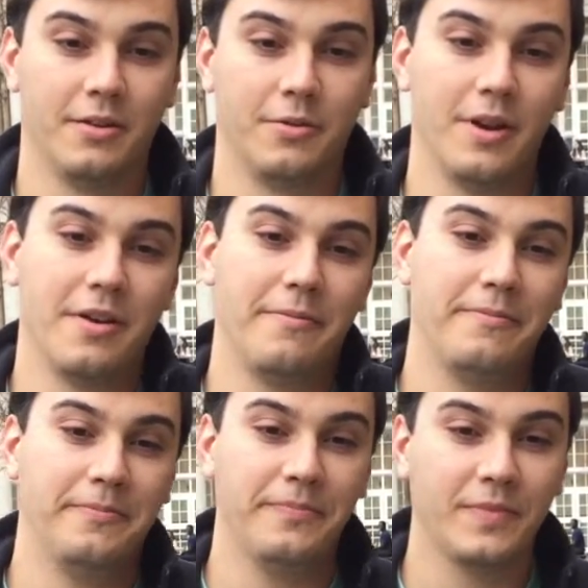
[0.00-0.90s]
Well,
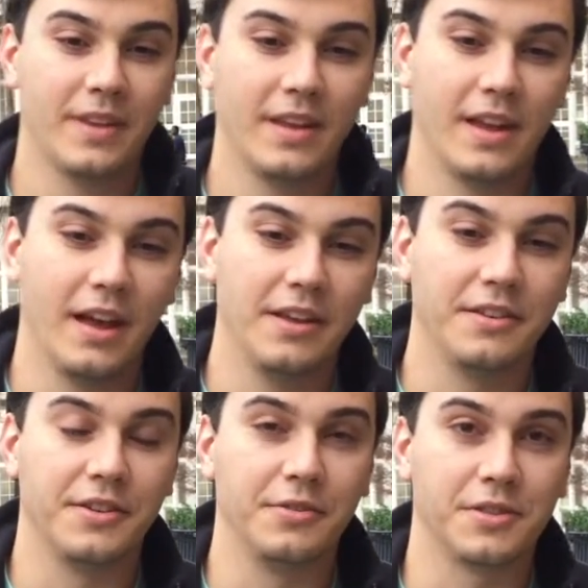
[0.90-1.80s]
I
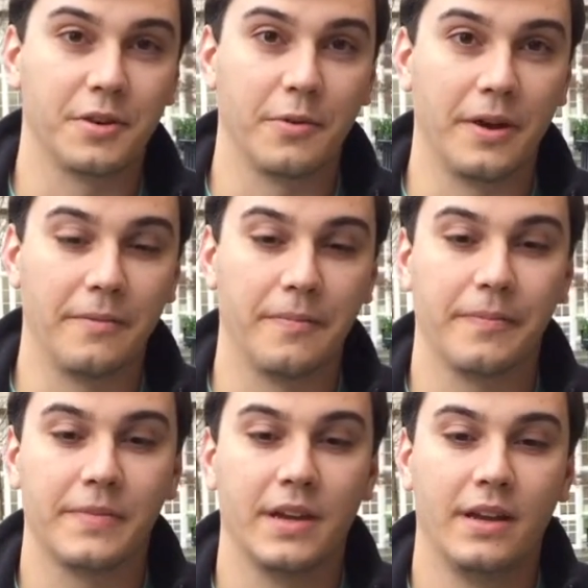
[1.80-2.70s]
didn't do so well.
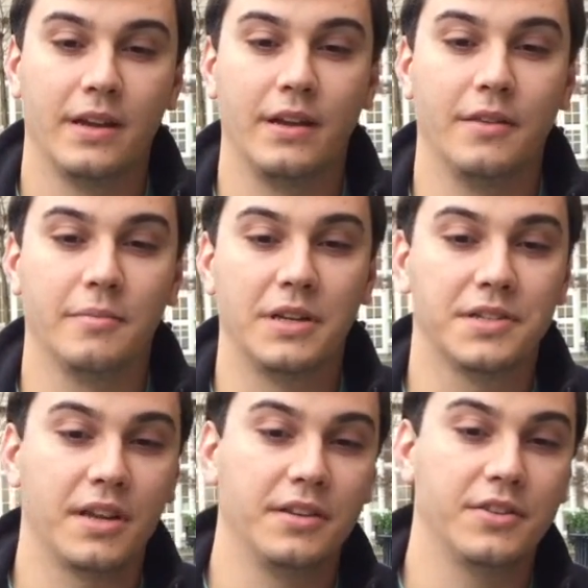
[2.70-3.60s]
Either my
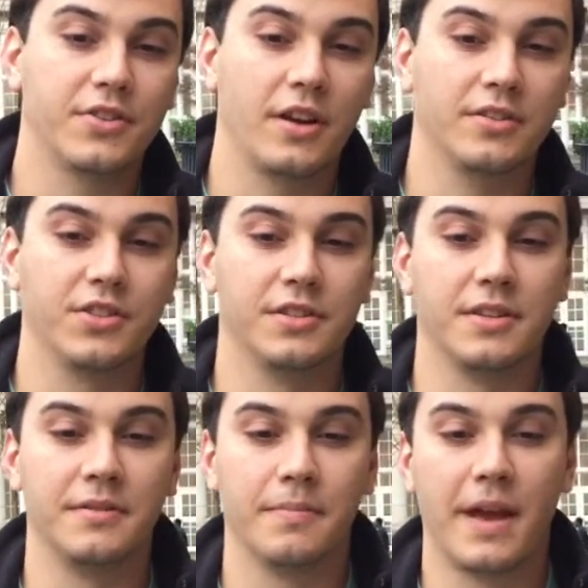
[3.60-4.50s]
study strategies
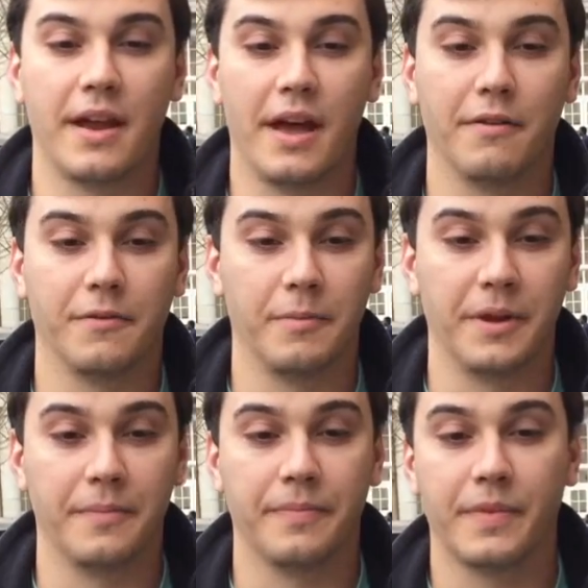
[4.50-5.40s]
didn't pan out for
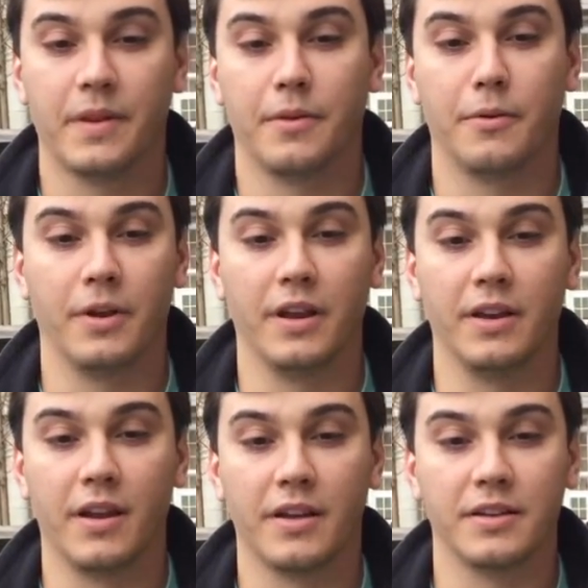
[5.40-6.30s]
me, or Lady
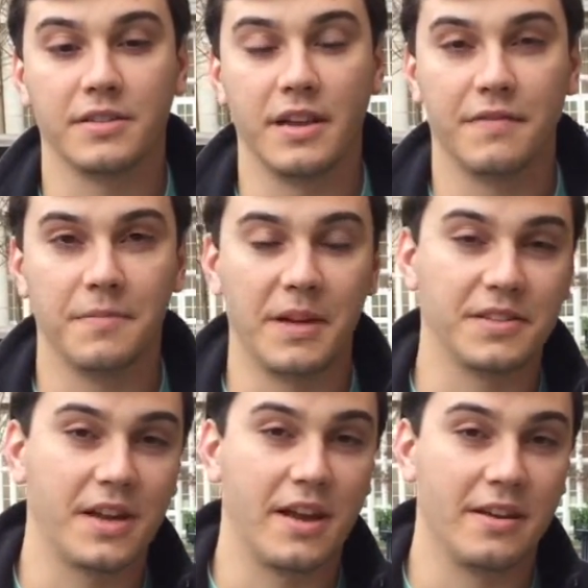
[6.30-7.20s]
Luck has left my
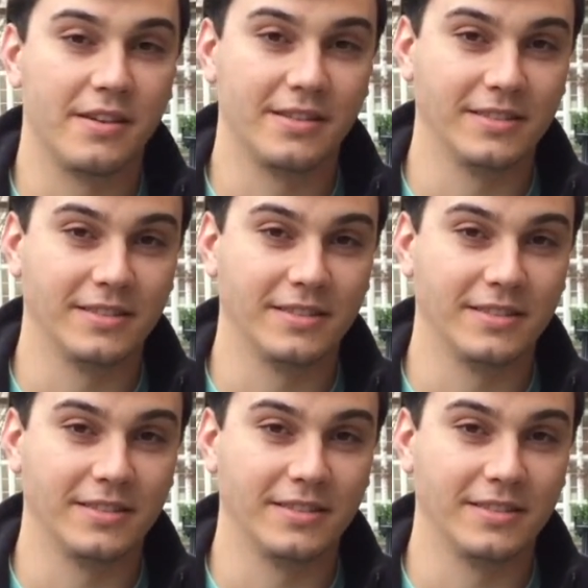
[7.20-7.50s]
side.